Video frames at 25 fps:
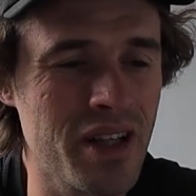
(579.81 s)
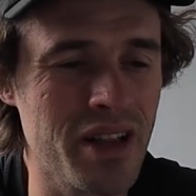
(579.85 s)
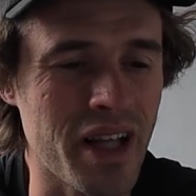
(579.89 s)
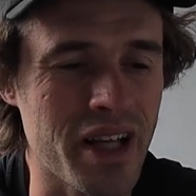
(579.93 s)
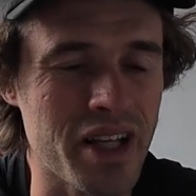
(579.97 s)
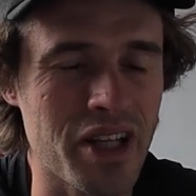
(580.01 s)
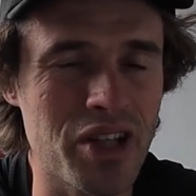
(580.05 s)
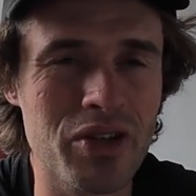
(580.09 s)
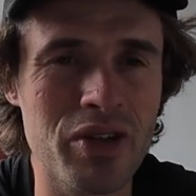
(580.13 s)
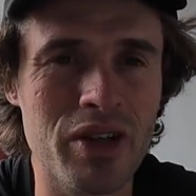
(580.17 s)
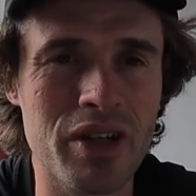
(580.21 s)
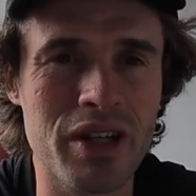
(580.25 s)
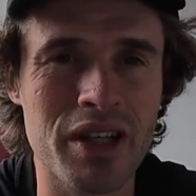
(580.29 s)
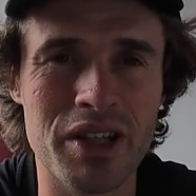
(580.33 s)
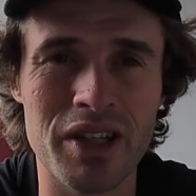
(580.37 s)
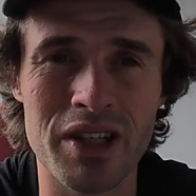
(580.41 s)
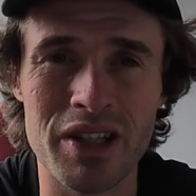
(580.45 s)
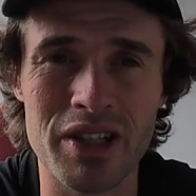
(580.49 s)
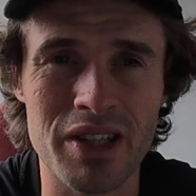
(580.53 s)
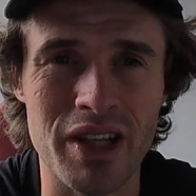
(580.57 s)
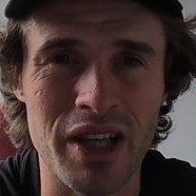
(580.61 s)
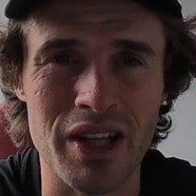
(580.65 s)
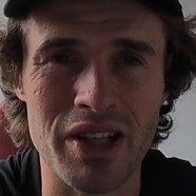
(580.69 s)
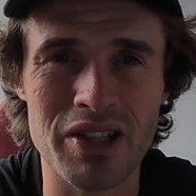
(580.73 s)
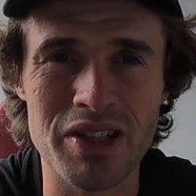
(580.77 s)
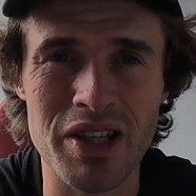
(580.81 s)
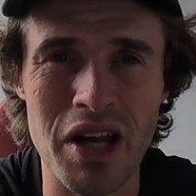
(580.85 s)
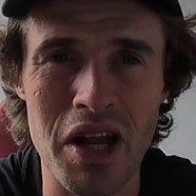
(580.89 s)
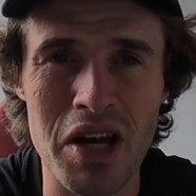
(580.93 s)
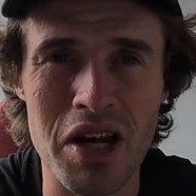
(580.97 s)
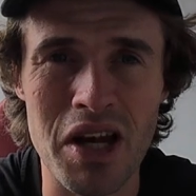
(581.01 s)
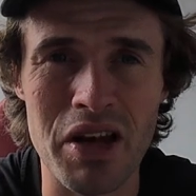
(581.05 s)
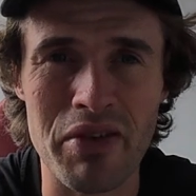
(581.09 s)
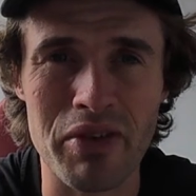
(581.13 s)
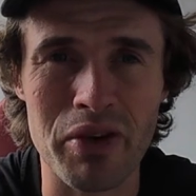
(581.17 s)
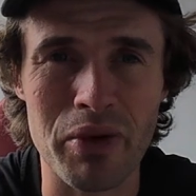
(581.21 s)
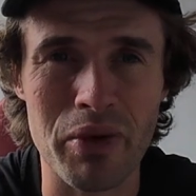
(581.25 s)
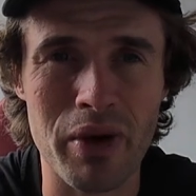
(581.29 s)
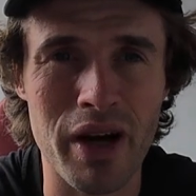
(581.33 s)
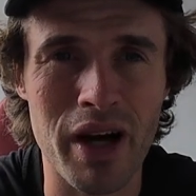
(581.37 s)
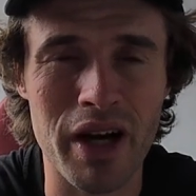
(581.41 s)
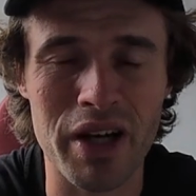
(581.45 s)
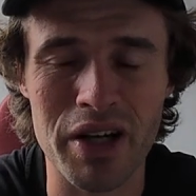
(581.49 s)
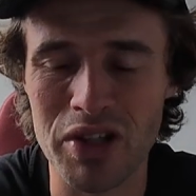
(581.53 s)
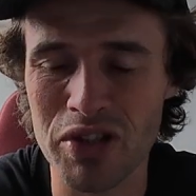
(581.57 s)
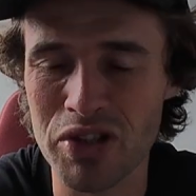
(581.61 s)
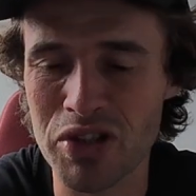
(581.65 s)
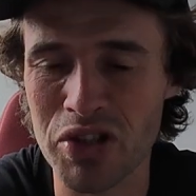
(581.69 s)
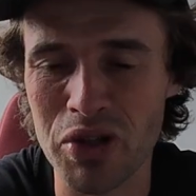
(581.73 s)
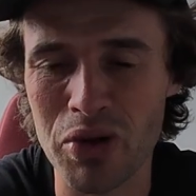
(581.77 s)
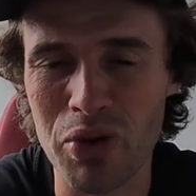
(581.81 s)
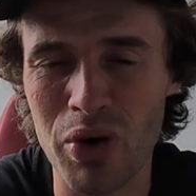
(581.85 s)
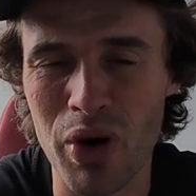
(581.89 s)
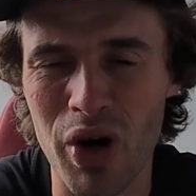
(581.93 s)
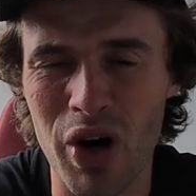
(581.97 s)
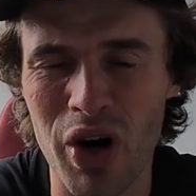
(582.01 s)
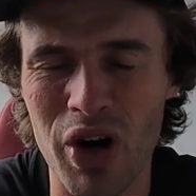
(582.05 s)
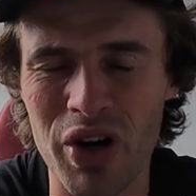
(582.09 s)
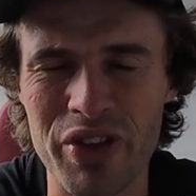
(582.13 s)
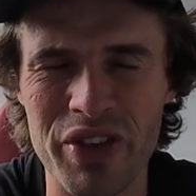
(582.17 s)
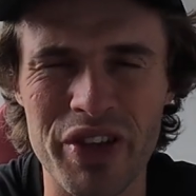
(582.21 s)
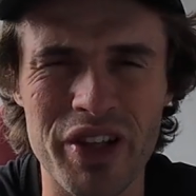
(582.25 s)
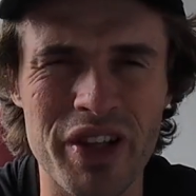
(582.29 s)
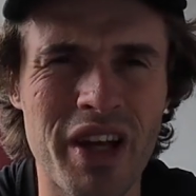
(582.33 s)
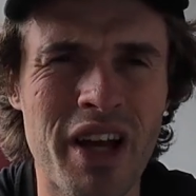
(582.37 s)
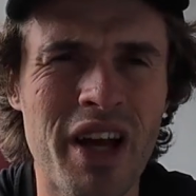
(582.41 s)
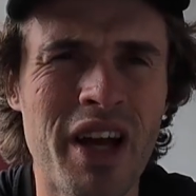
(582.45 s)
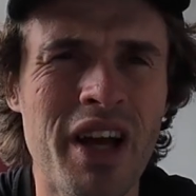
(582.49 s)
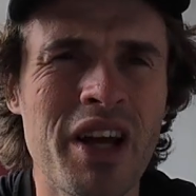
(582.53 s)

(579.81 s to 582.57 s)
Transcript: Like you get sand everywhere and it's too hot and